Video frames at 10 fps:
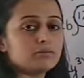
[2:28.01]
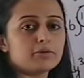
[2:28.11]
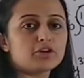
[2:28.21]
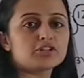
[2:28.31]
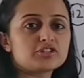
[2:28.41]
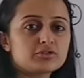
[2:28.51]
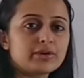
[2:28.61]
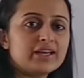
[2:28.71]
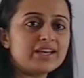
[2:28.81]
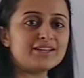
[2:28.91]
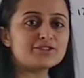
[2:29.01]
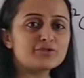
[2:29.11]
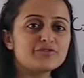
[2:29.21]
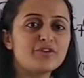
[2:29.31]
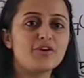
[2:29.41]
because 3
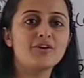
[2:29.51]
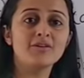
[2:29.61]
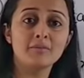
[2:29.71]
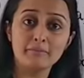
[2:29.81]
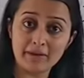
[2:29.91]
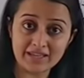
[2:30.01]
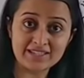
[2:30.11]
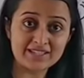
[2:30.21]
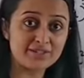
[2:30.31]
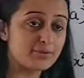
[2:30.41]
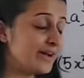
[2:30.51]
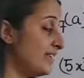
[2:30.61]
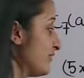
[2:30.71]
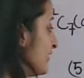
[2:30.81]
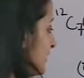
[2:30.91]
into 4 makes it
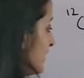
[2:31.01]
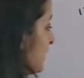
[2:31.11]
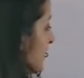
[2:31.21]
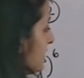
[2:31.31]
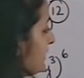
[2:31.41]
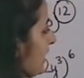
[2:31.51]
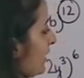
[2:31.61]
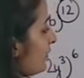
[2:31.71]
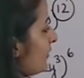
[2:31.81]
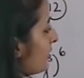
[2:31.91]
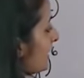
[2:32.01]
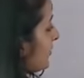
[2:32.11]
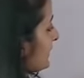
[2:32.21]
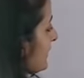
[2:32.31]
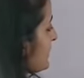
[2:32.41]
12. Now,
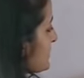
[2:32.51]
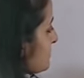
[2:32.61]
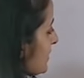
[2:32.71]
this